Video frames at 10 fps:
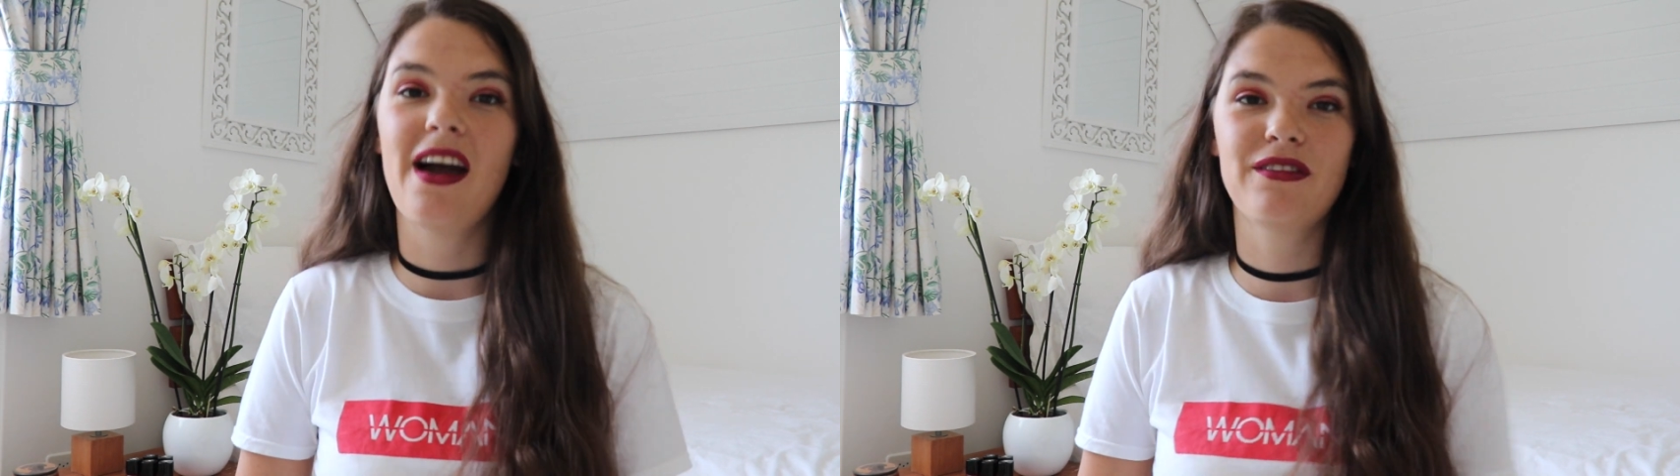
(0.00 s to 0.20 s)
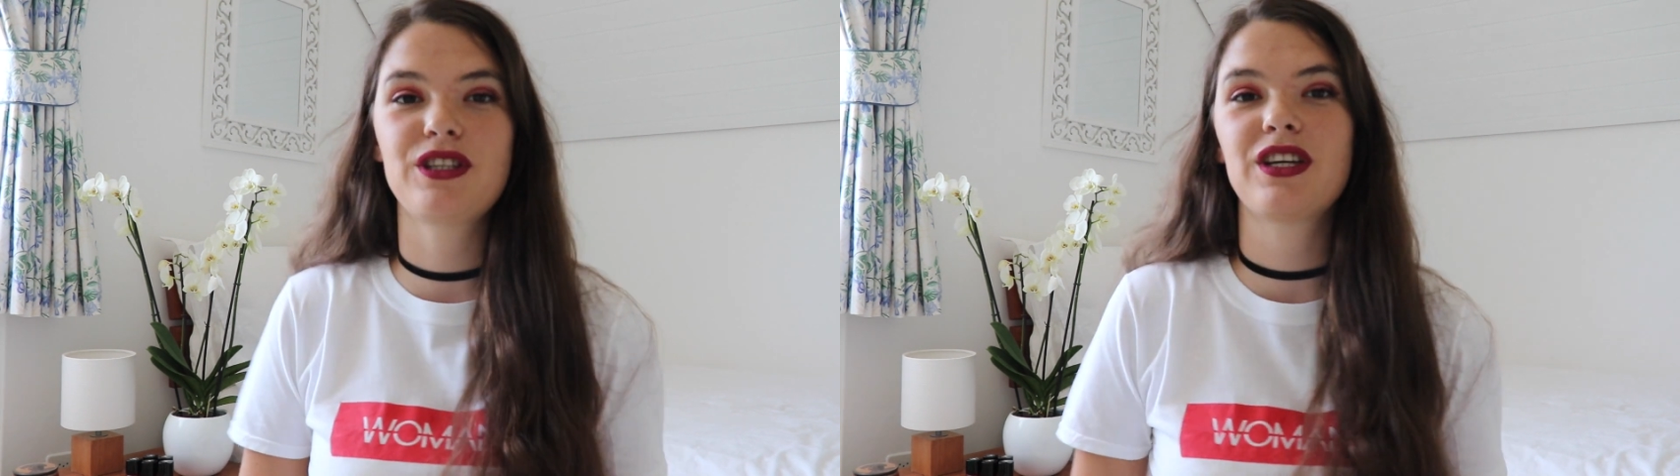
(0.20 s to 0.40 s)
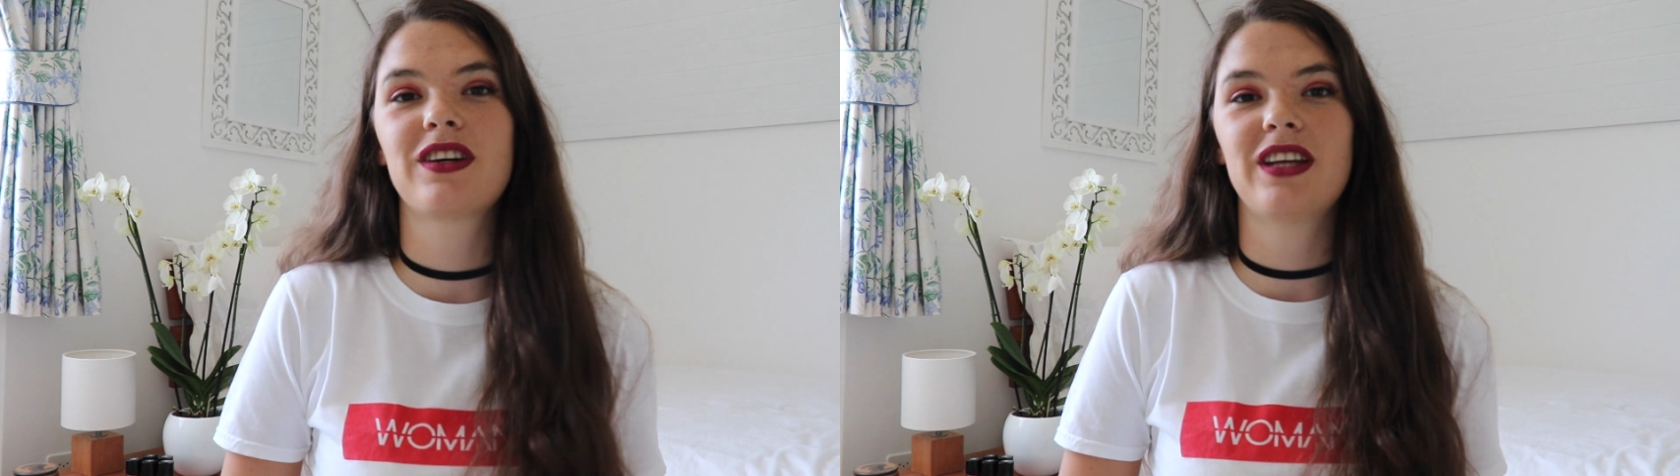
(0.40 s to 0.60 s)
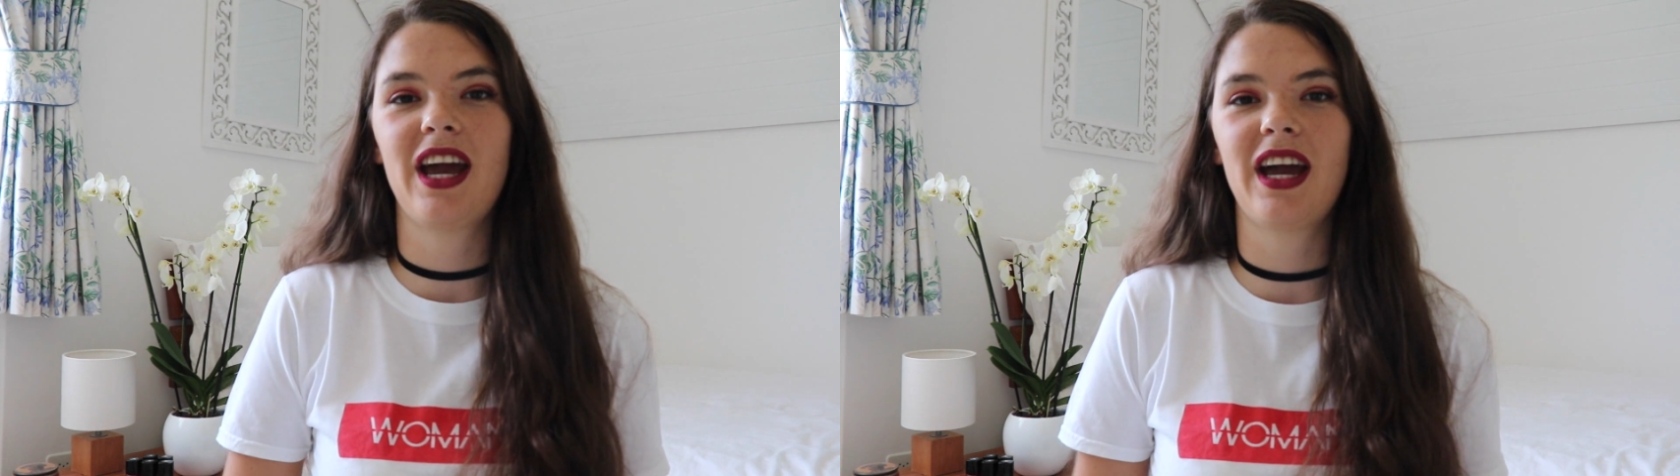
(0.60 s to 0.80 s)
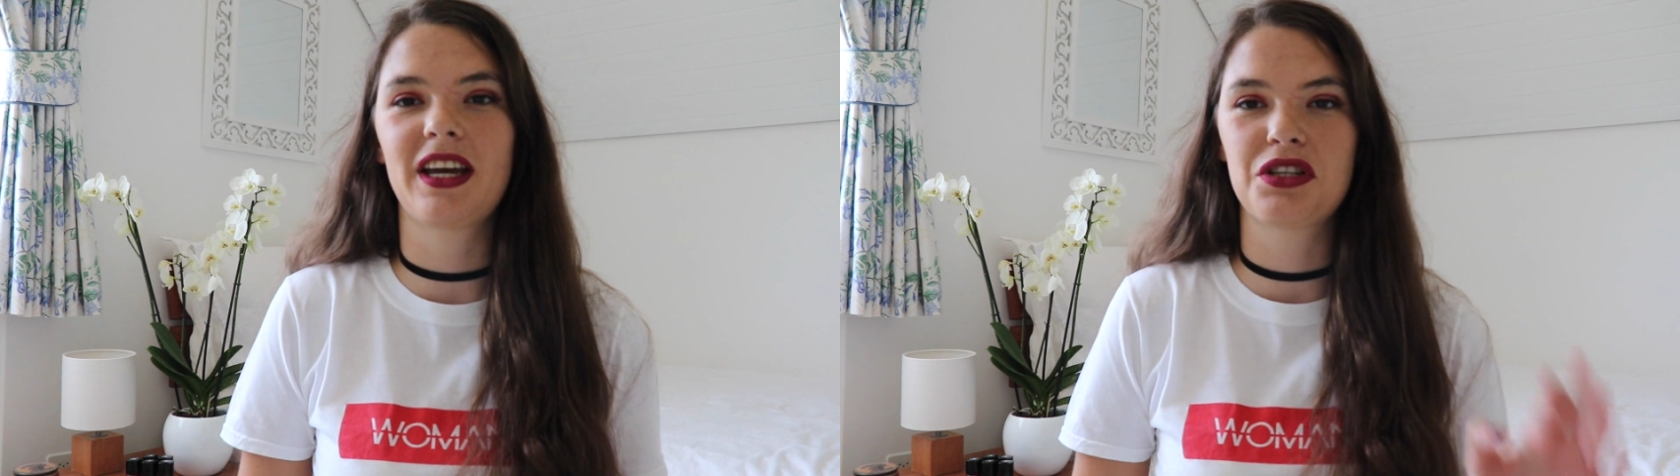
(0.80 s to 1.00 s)
Every single
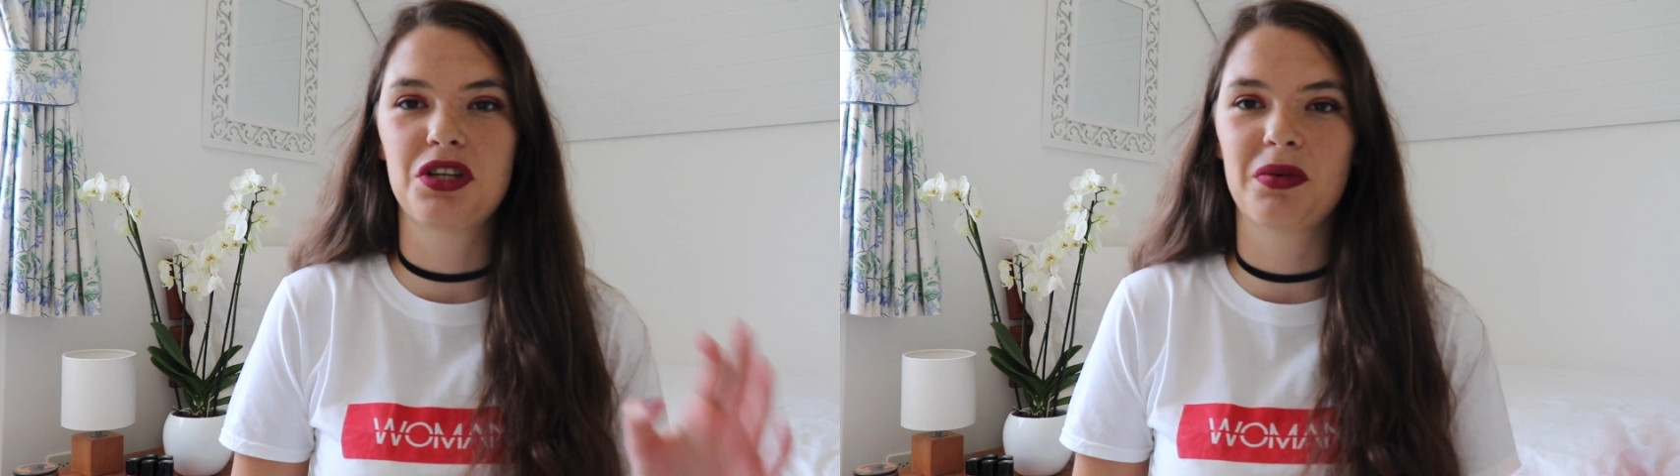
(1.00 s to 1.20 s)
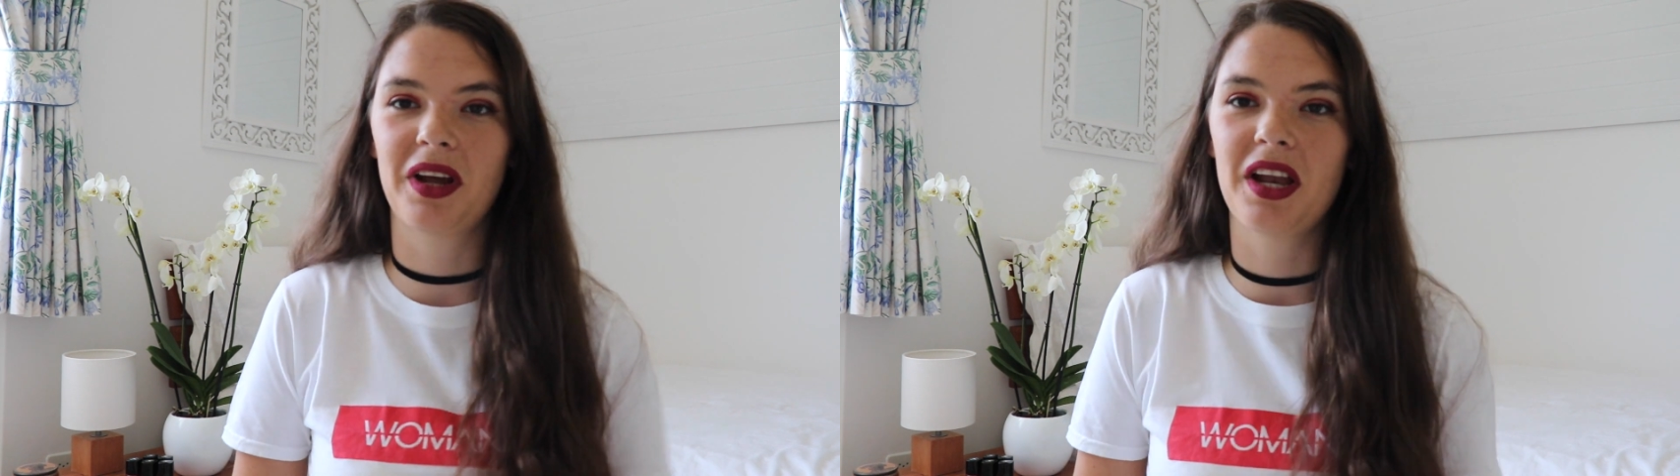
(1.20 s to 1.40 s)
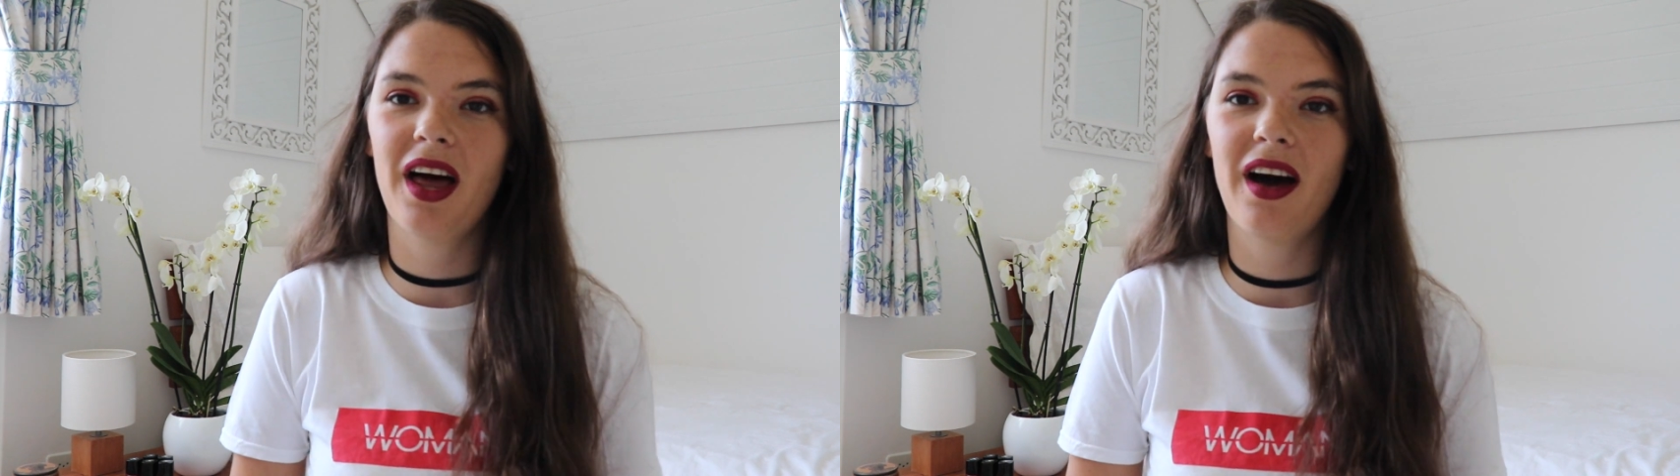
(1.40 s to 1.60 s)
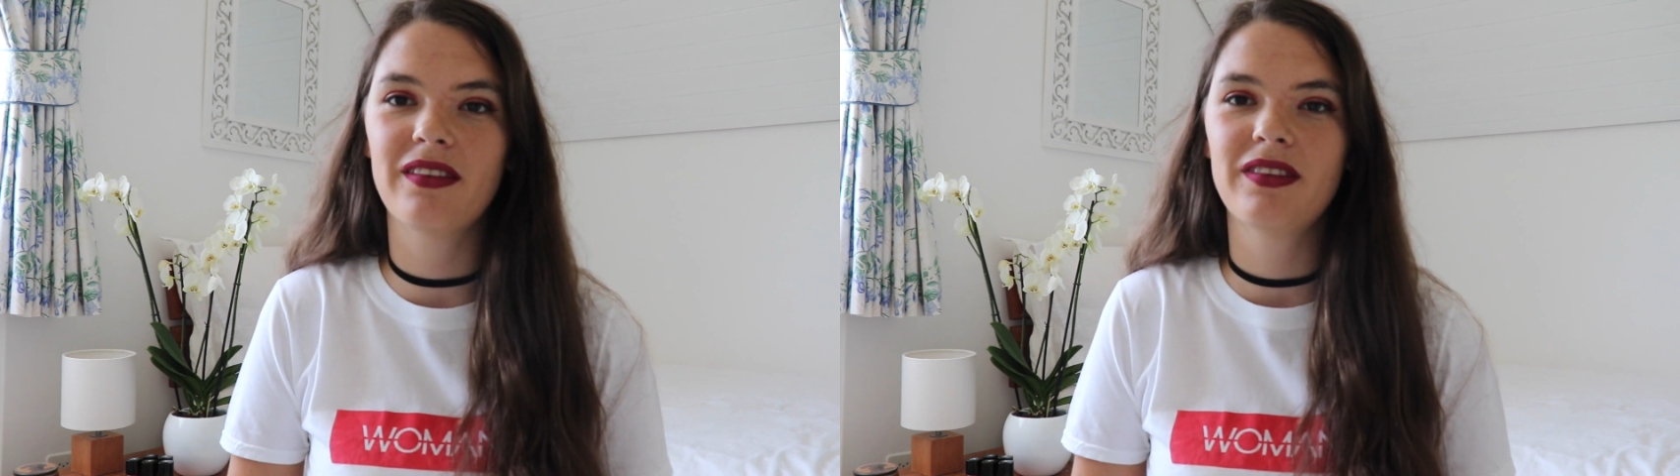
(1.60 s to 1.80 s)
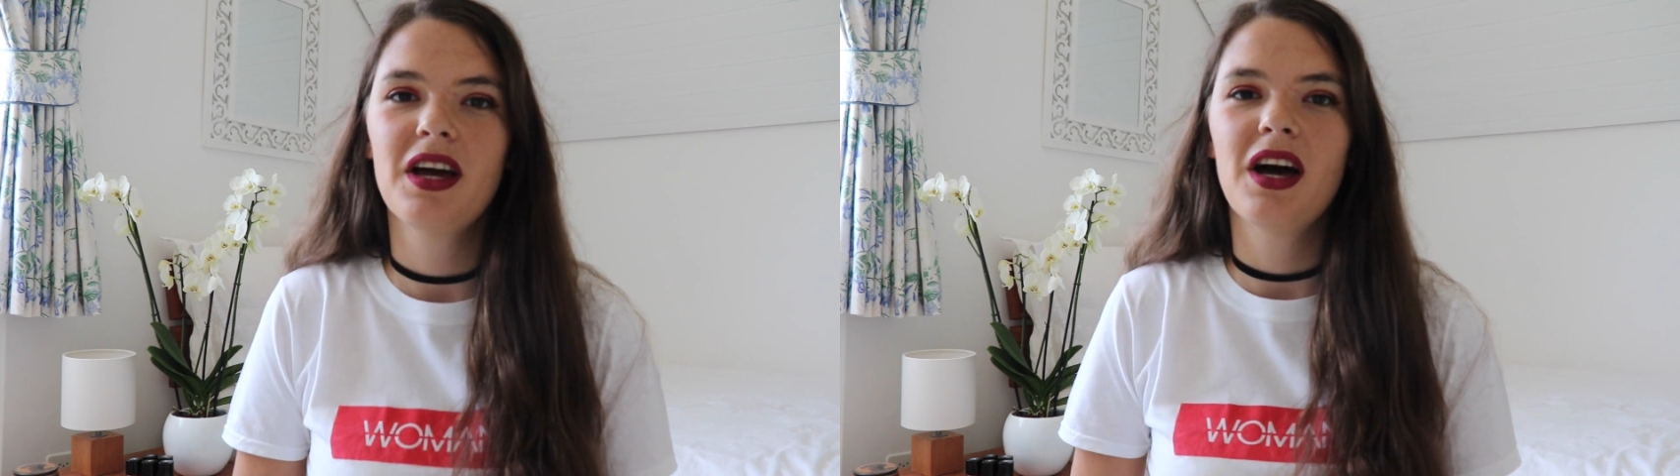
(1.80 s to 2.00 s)
day I get to do what I
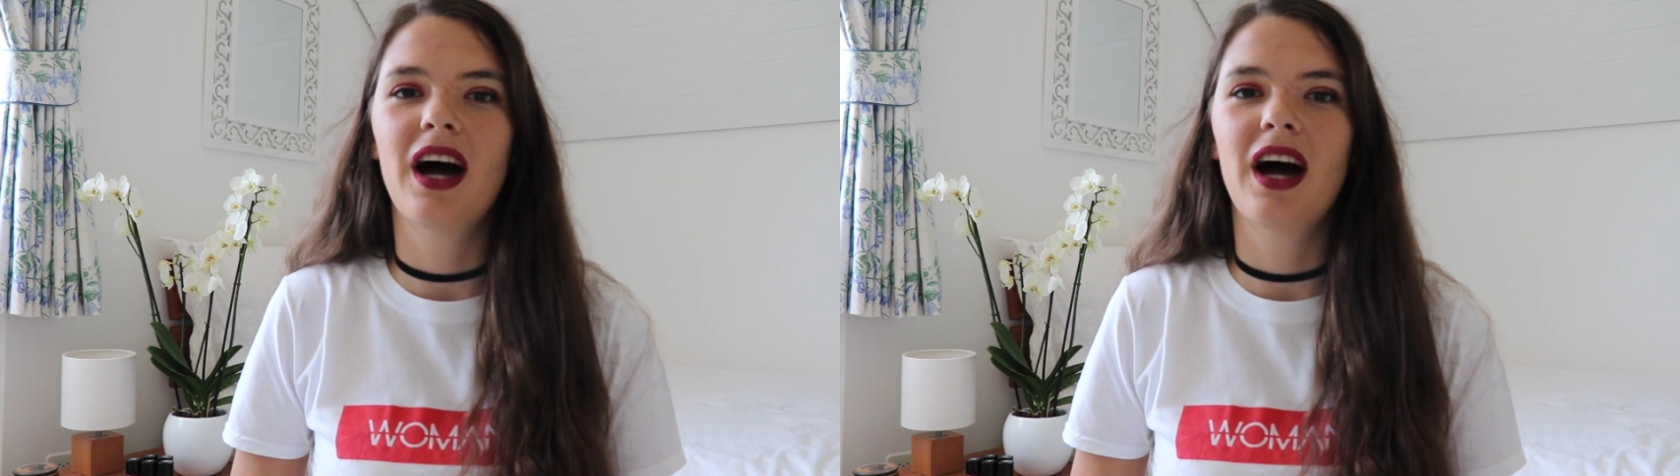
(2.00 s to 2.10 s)
love,